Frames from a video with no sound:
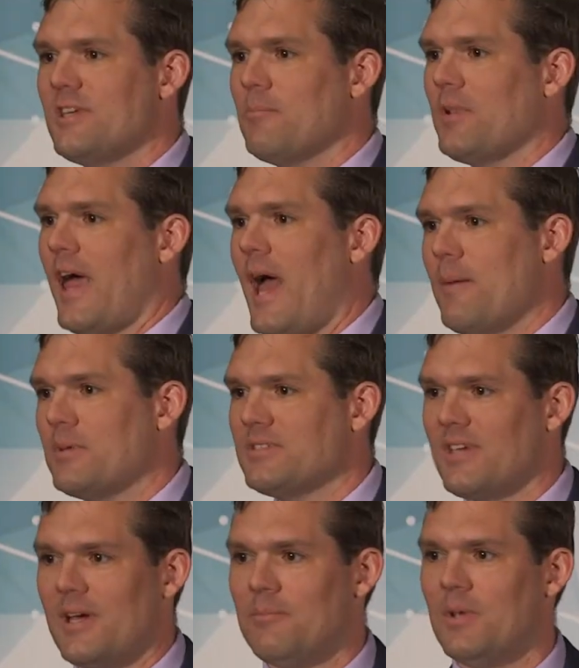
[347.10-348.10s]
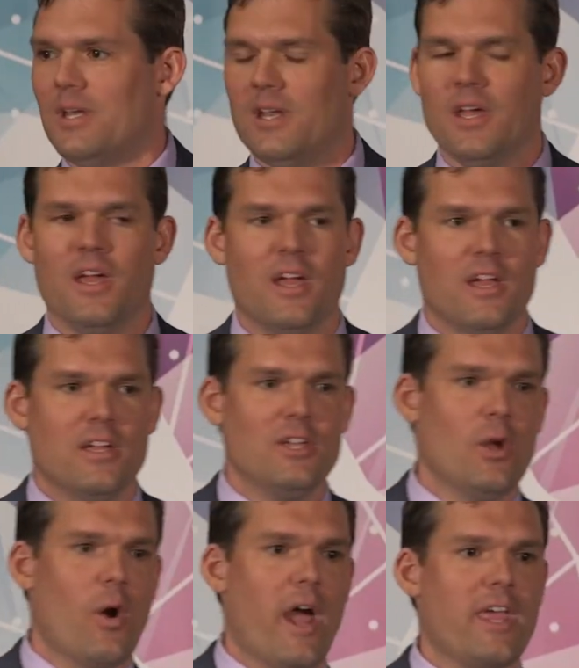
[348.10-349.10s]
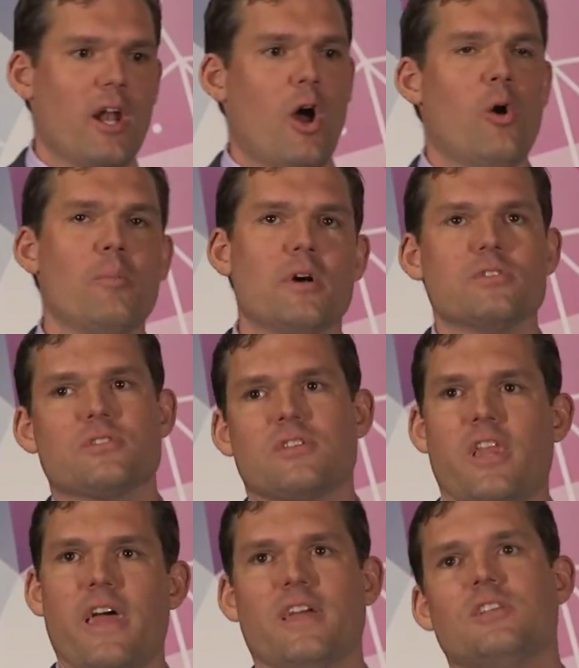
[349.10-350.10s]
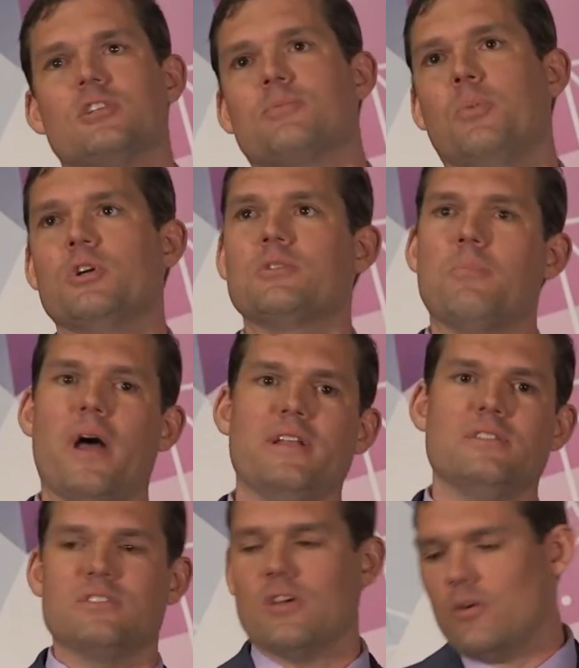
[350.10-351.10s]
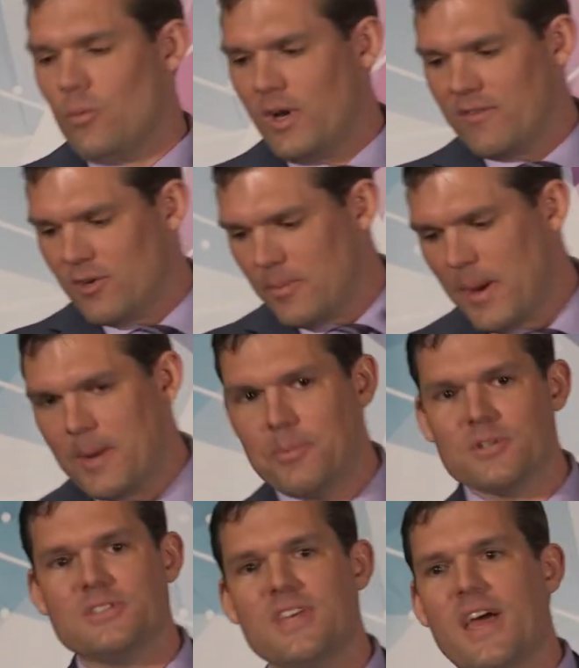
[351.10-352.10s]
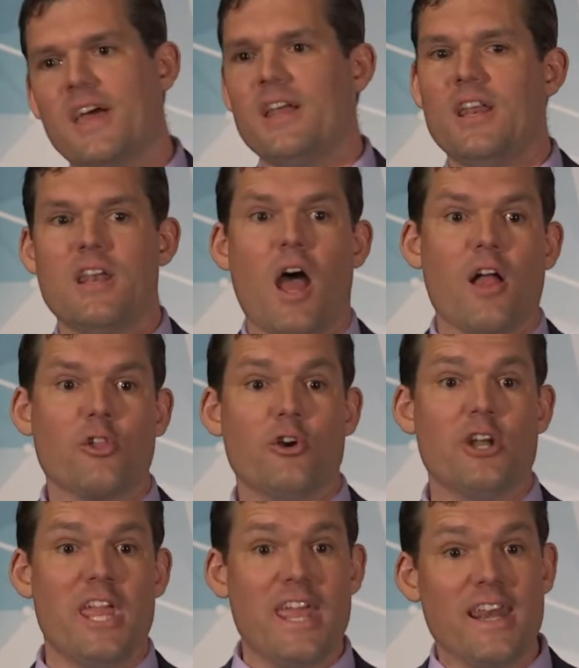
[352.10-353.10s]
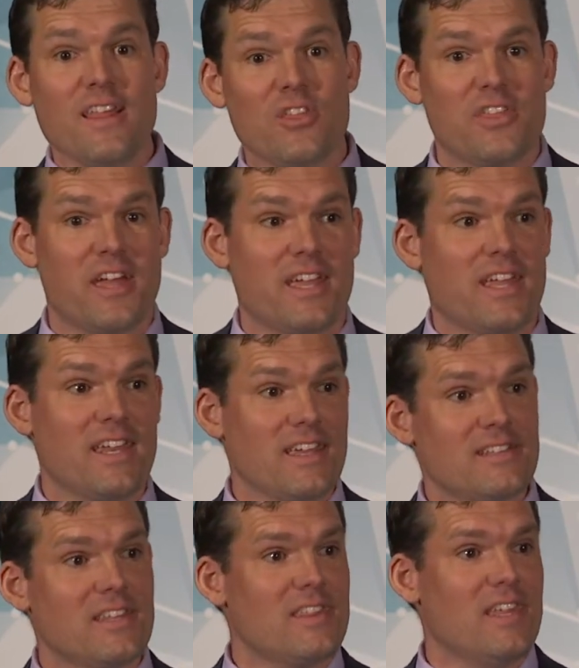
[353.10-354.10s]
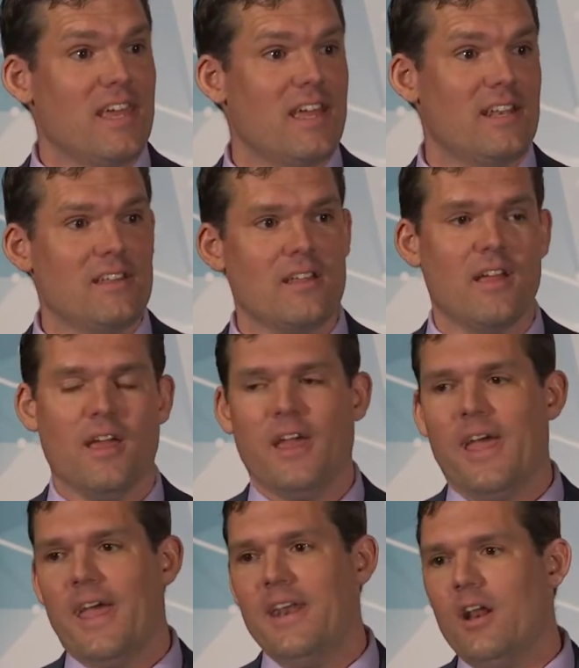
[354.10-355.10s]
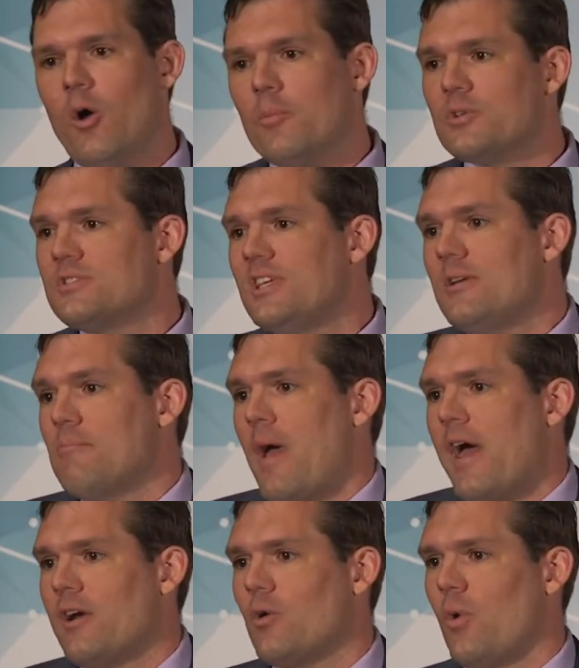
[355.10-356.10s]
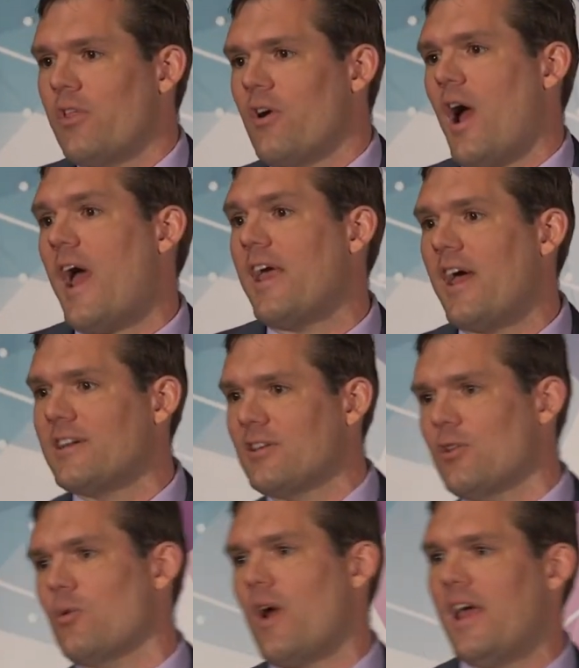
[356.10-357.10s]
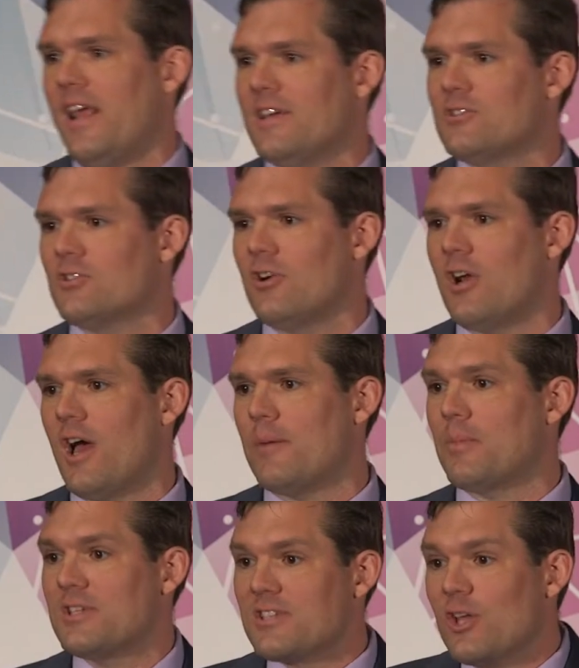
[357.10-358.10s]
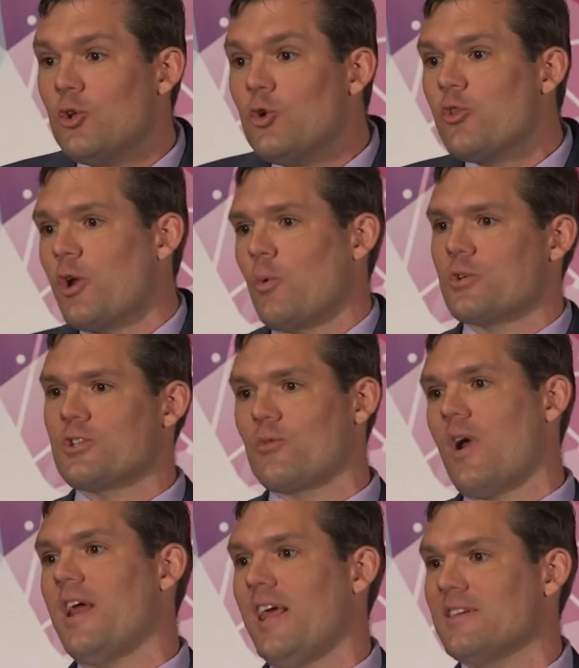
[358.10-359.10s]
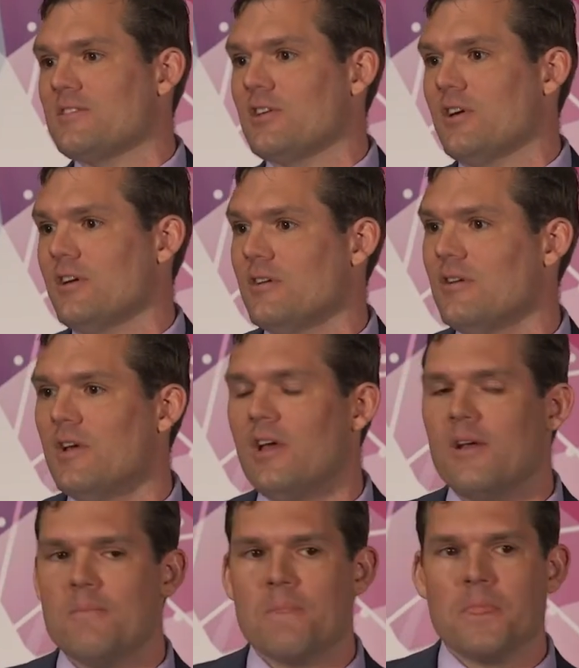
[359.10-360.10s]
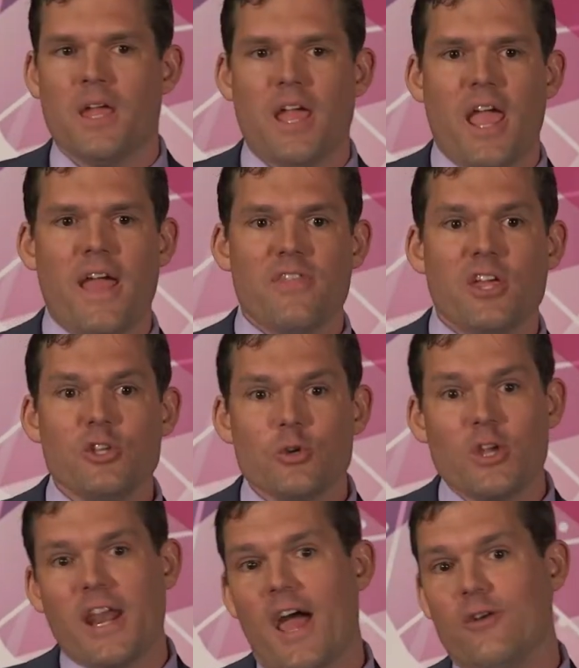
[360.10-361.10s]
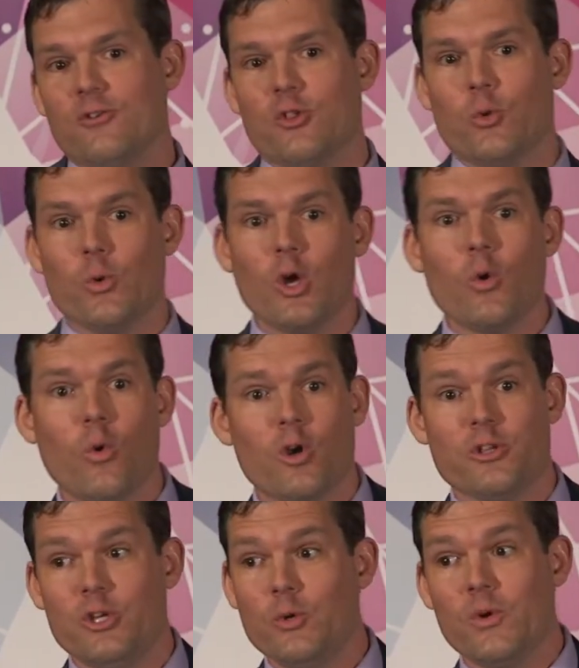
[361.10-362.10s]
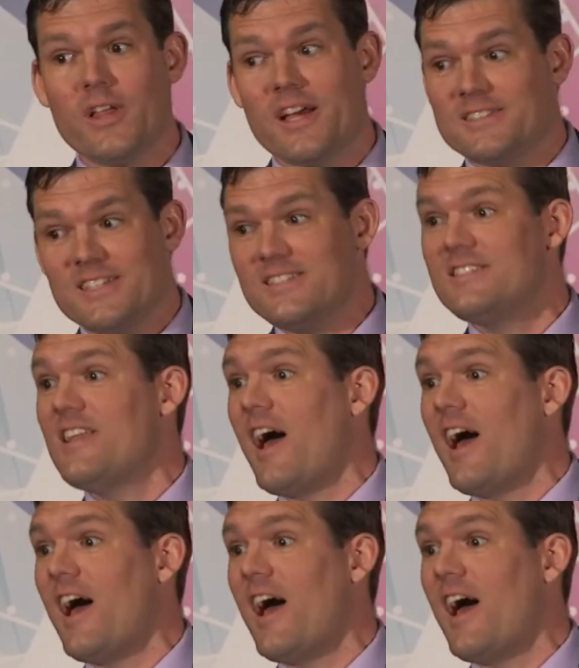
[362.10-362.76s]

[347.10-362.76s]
some lab assignment. You know, I could almost like just push buttons on whatever the paper said and not learn anything and get to the end. And it almost didn't matter whether I got to the right answer or not because I knew there was a right answer. And then you get out into the real world and you realize it's